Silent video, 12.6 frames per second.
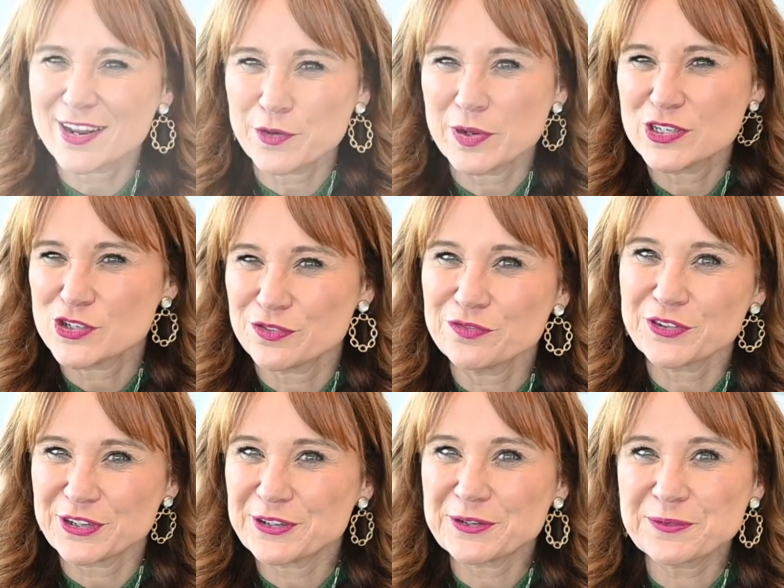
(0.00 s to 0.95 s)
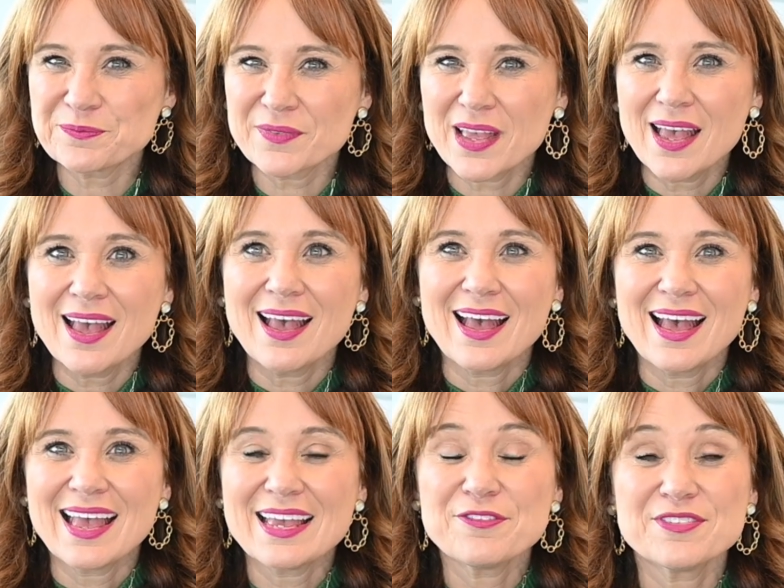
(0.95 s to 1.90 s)
a question for you.
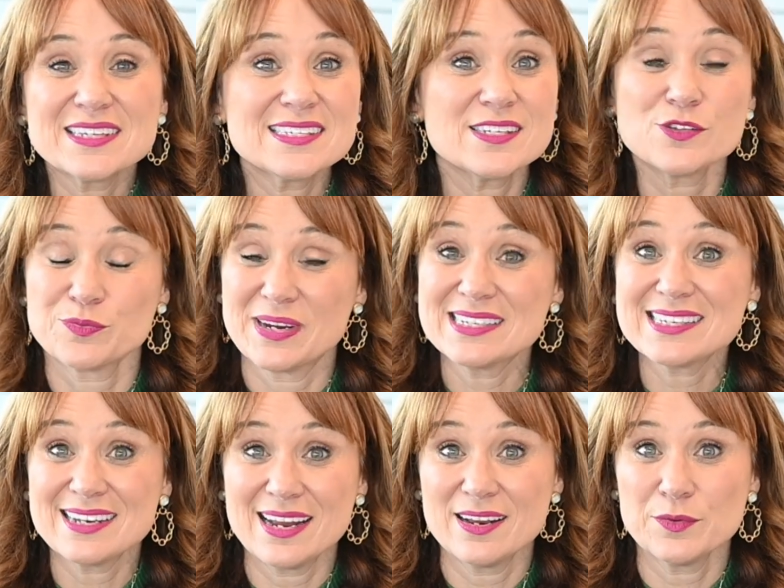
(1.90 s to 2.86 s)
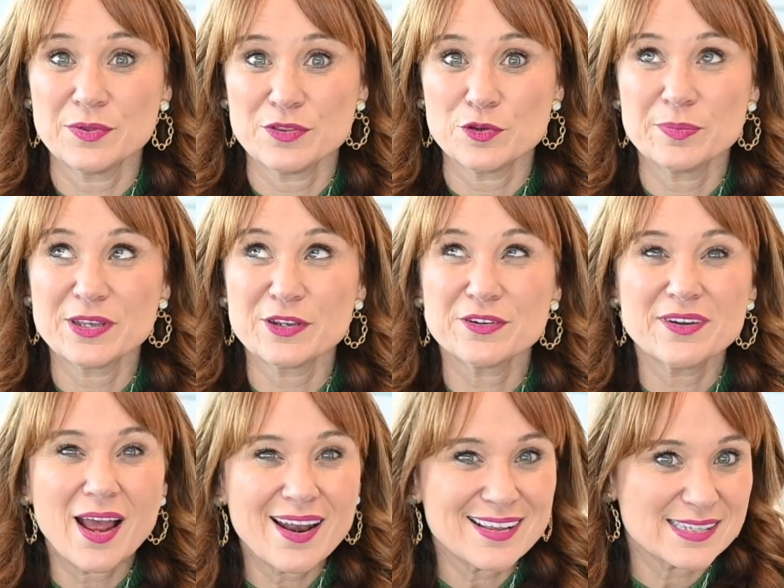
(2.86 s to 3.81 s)
If this is resonating with you, but you're
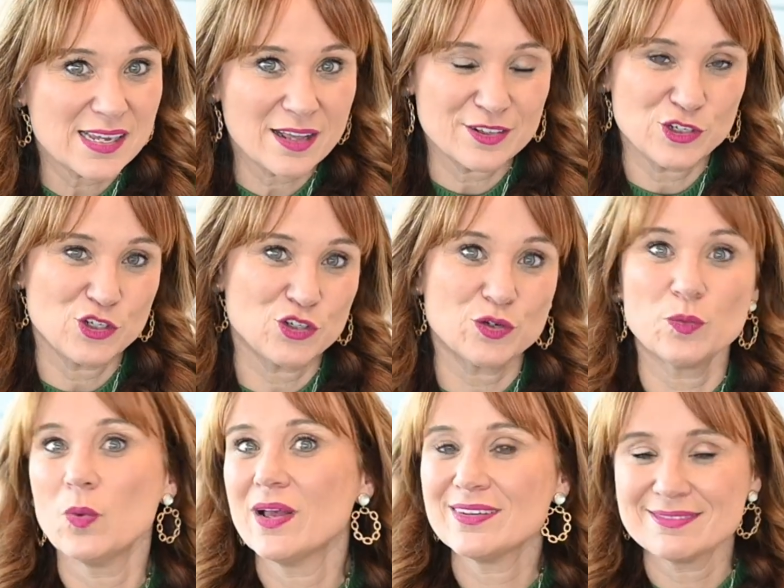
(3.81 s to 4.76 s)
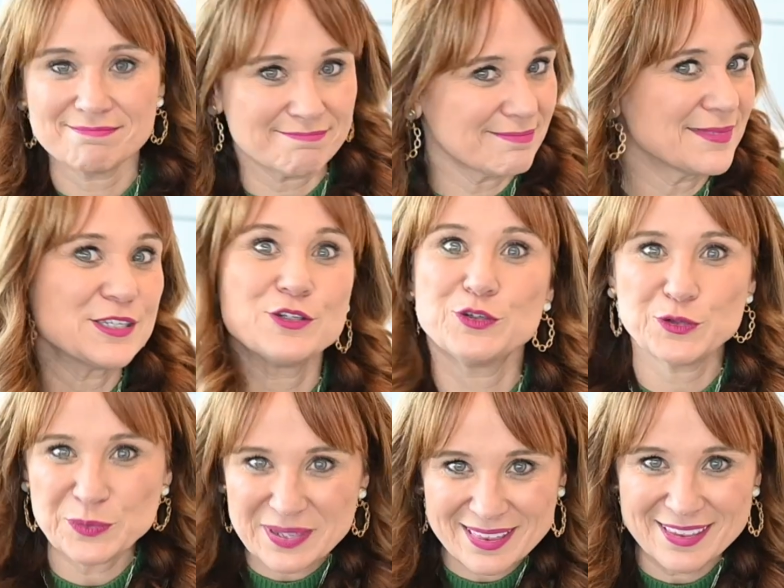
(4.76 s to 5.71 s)
not exactly sure what to
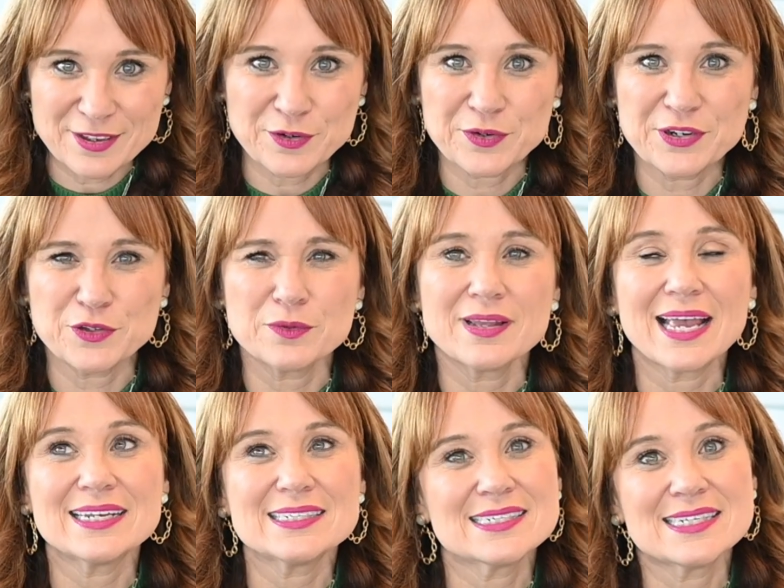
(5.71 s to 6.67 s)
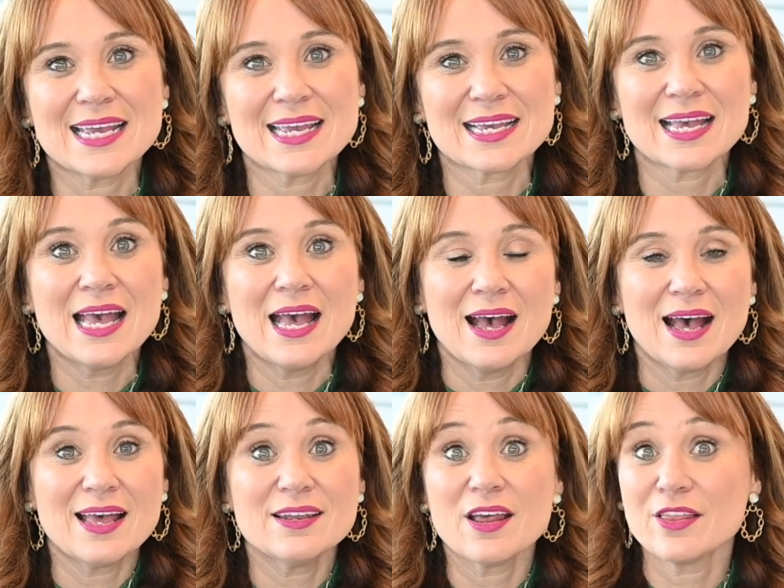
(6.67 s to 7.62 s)
do with it, or you'd like to take
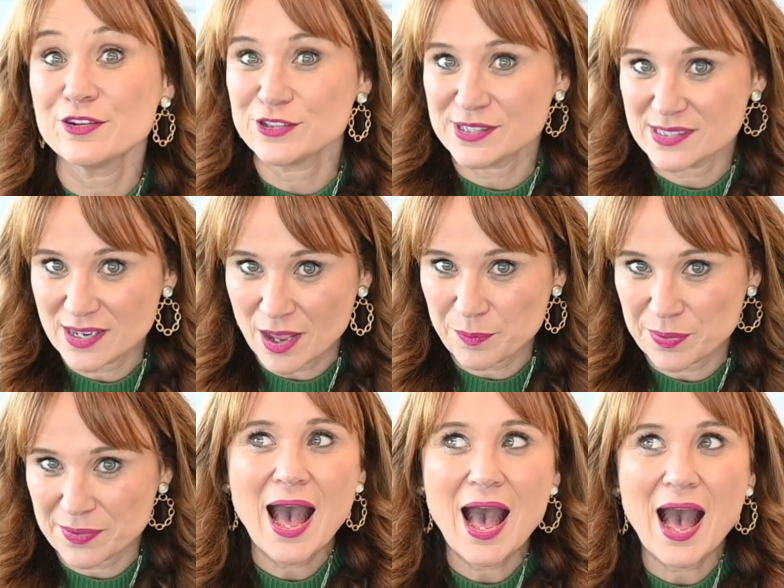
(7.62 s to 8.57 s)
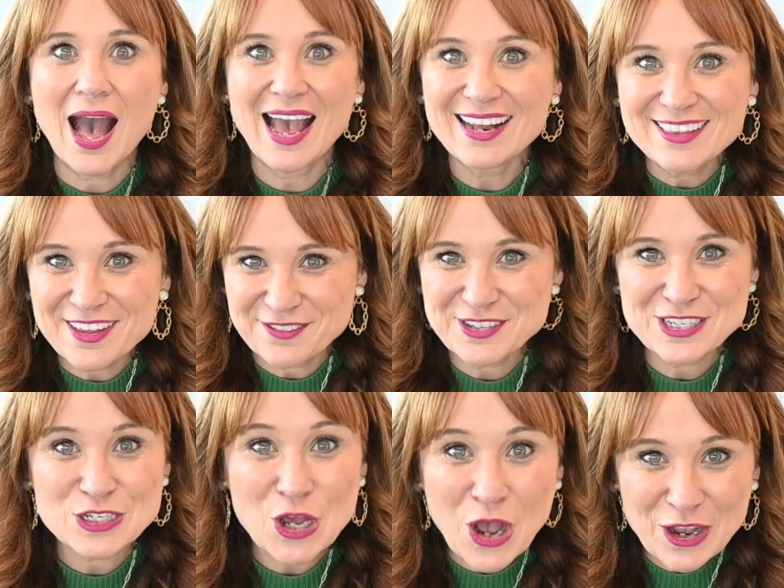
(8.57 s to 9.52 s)
another step, I'd love to
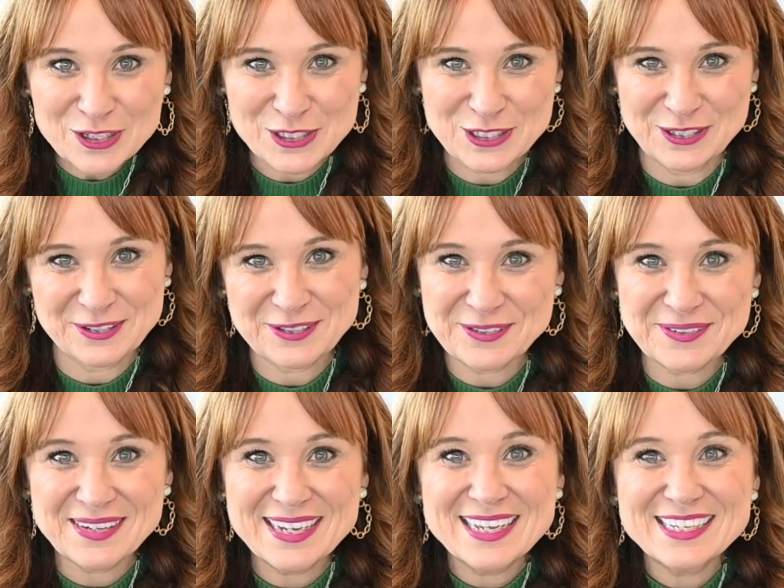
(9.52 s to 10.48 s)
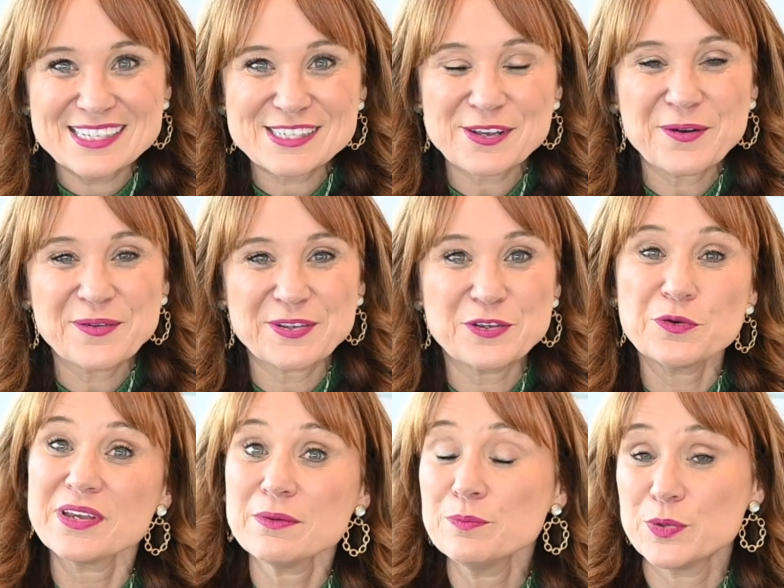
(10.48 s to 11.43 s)
talk to you. So you
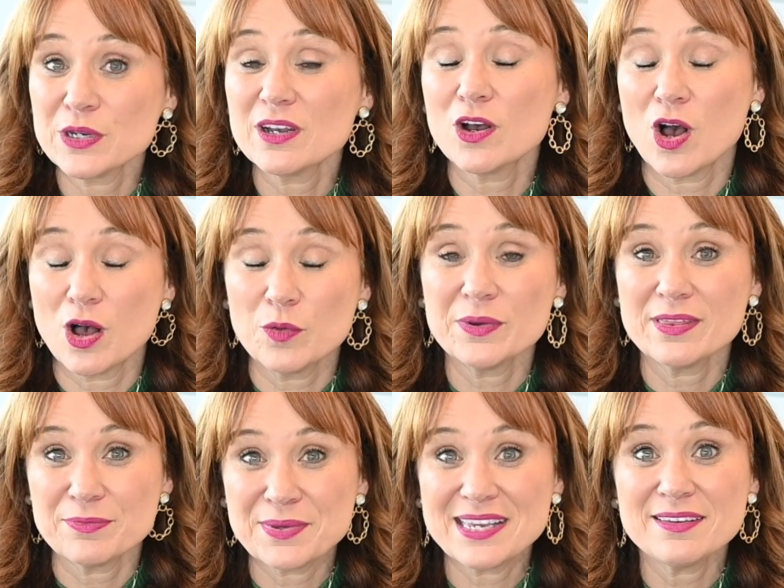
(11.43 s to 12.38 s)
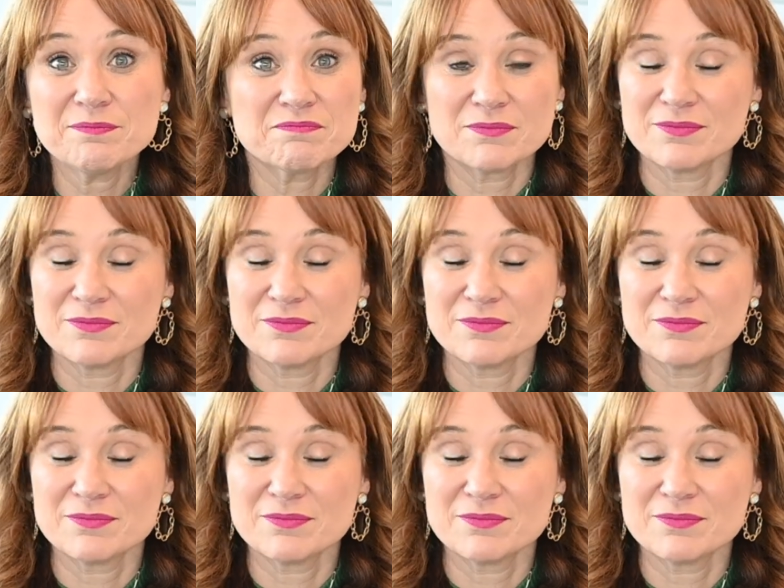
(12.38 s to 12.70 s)
can book a call with me